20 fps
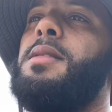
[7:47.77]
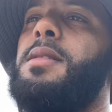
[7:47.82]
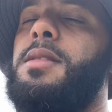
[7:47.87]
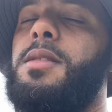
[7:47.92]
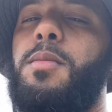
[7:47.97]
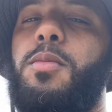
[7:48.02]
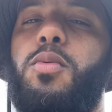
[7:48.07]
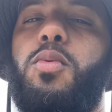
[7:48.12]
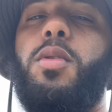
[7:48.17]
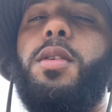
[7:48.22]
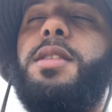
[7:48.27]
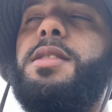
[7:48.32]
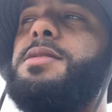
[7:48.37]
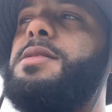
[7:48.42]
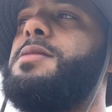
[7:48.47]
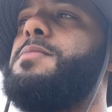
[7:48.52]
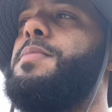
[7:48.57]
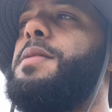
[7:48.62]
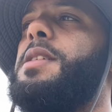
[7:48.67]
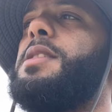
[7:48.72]
number one, it's
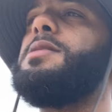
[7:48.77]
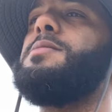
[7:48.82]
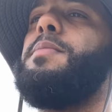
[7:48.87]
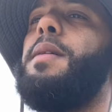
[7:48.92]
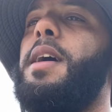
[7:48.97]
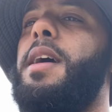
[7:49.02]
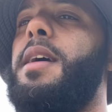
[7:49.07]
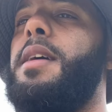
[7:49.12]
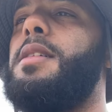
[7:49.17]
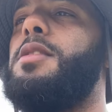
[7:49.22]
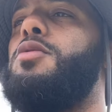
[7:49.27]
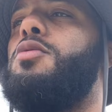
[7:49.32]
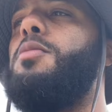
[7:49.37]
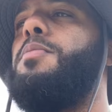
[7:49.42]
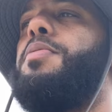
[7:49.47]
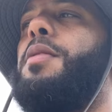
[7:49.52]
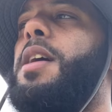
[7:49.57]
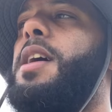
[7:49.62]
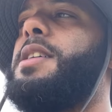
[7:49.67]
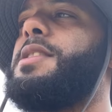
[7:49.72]
his biggest bag, and you a
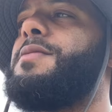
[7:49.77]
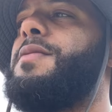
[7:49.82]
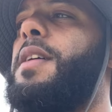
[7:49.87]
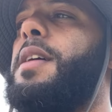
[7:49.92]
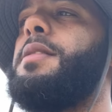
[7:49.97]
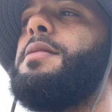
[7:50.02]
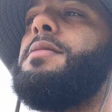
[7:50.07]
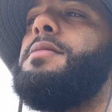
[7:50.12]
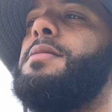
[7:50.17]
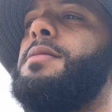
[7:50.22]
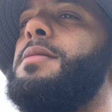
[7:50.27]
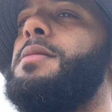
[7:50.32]
prize fighter.